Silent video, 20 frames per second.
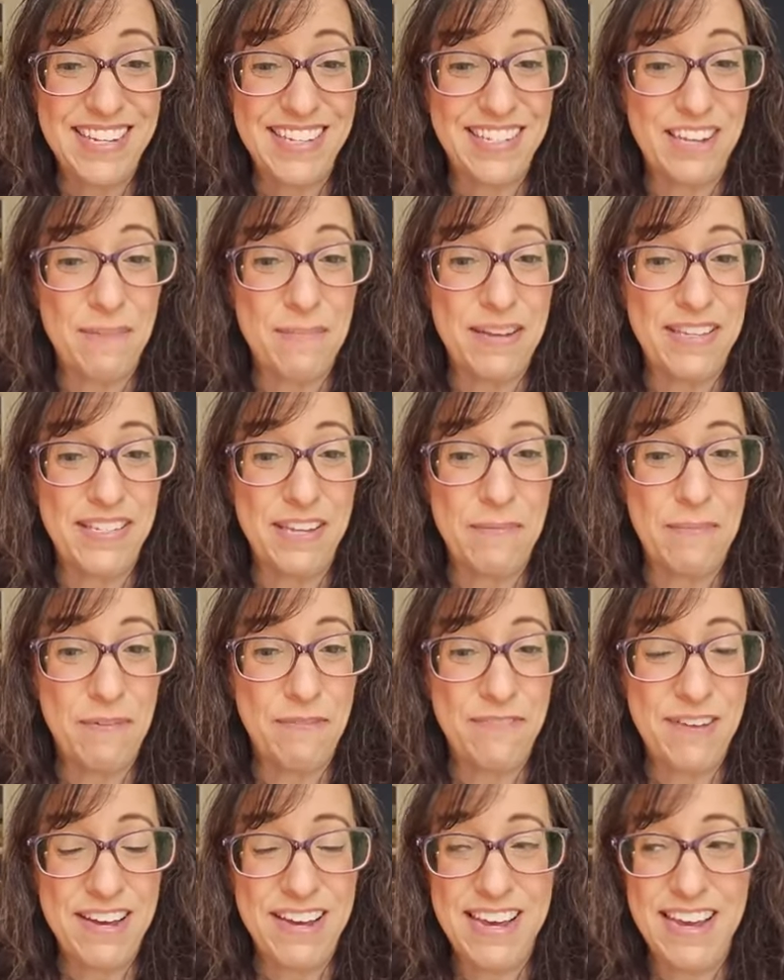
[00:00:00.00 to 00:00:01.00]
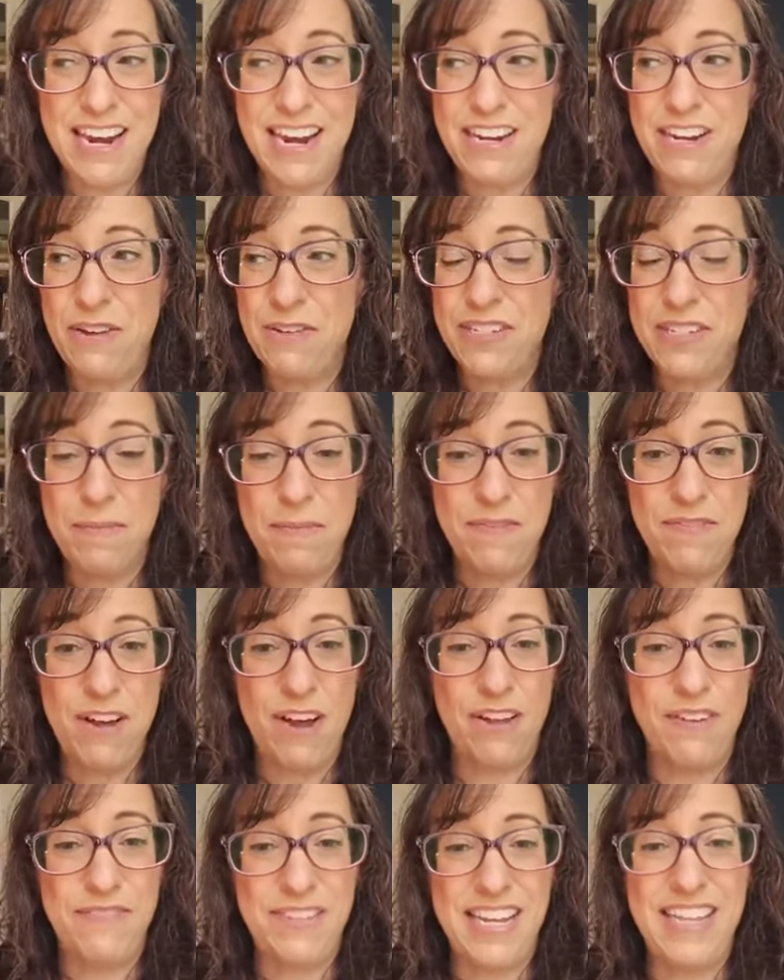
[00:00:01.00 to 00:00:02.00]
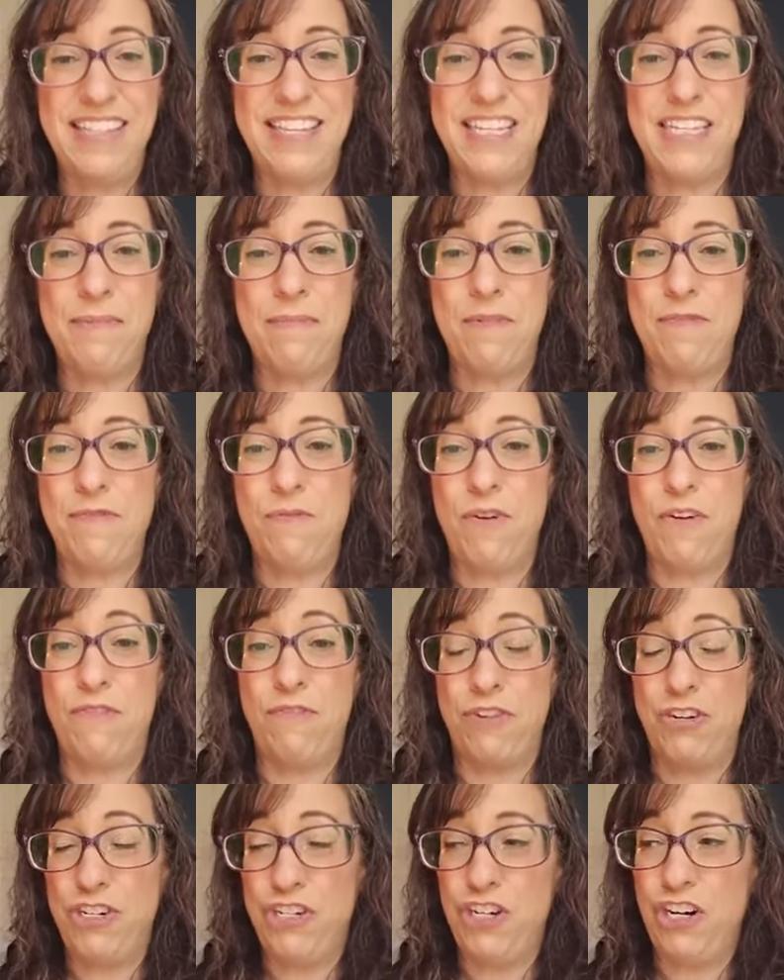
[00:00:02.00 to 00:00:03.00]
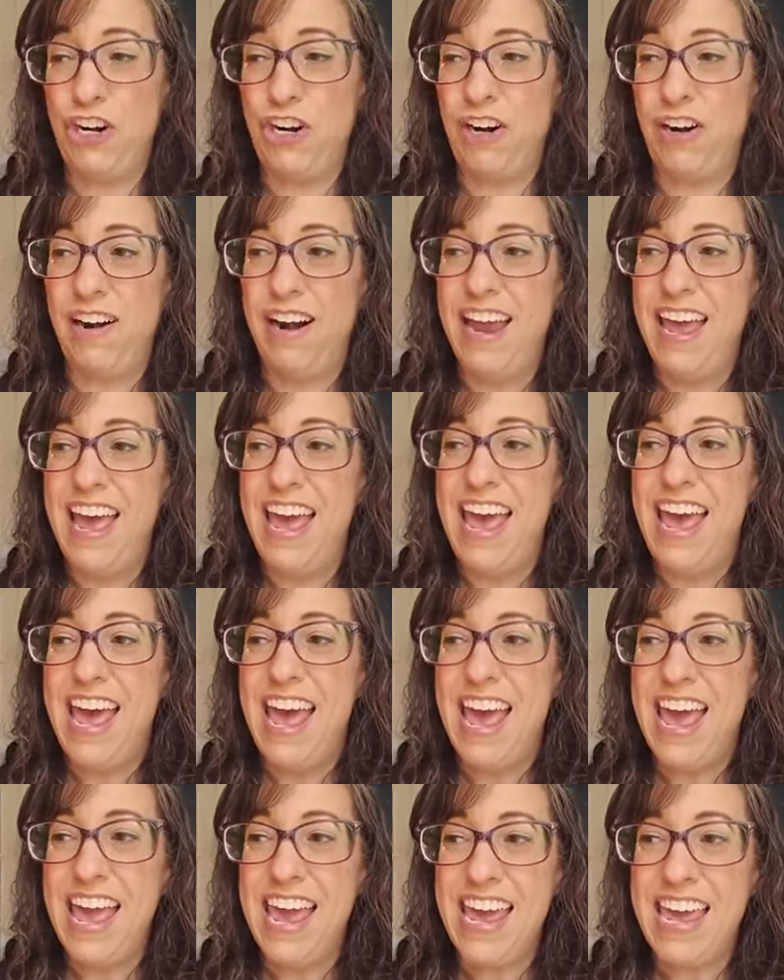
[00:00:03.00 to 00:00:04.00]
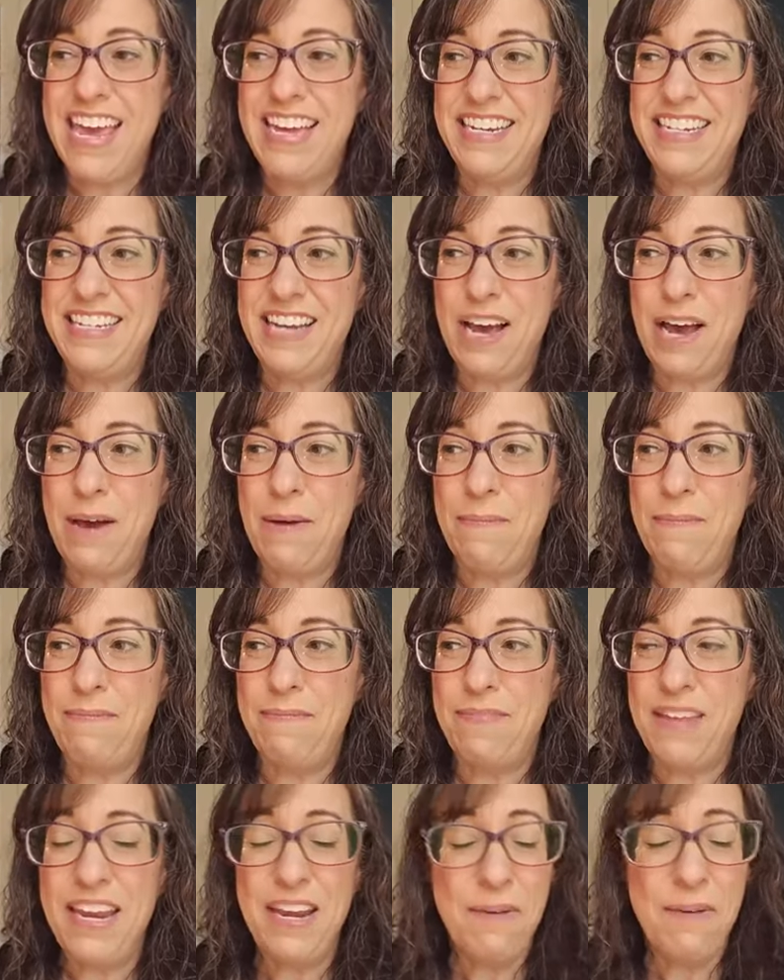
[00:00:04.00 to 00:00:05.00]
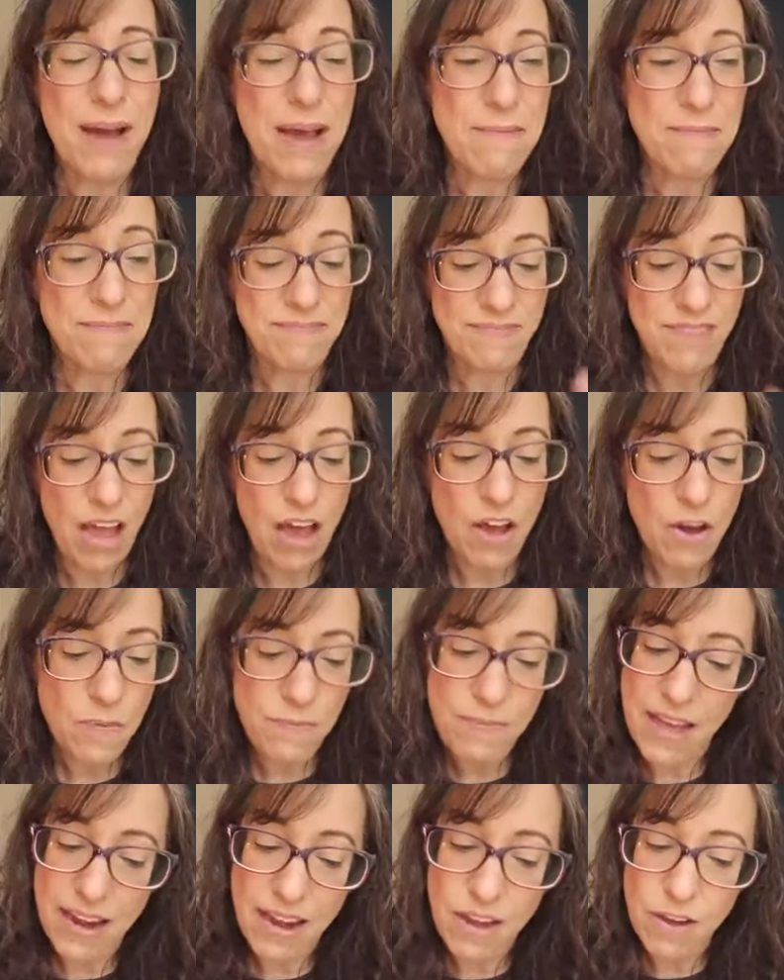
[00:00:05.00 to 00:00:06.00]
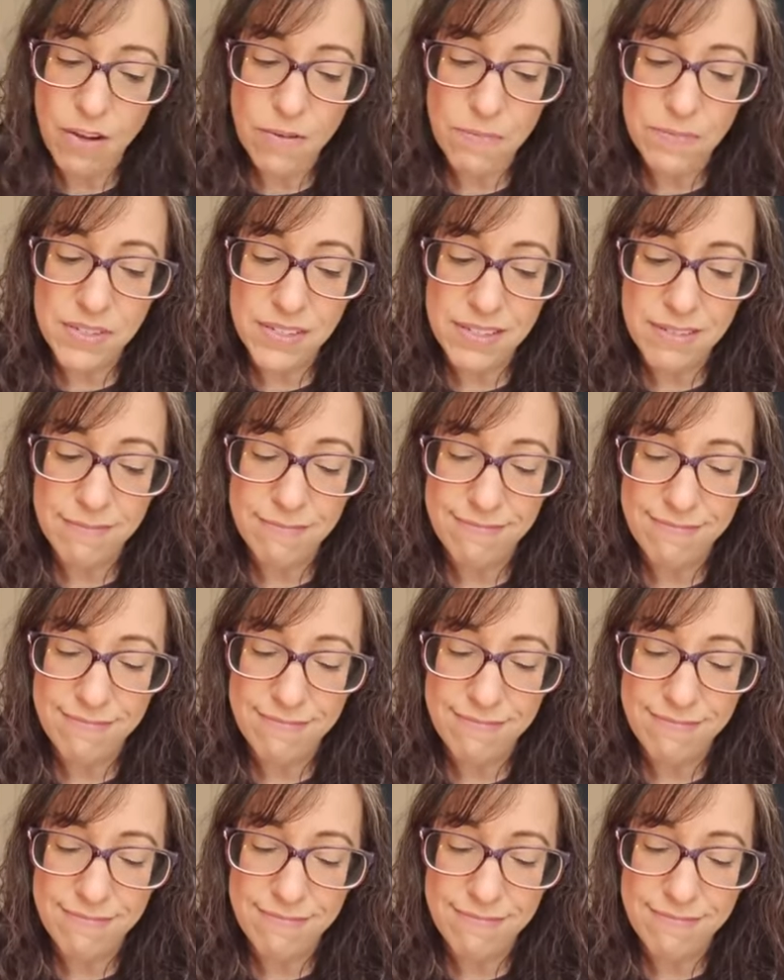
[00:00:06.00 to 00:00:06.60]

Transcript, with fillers: It's going to be super fun. I know some of y'all have done this before for sure. And um, anyway, I hope that helps.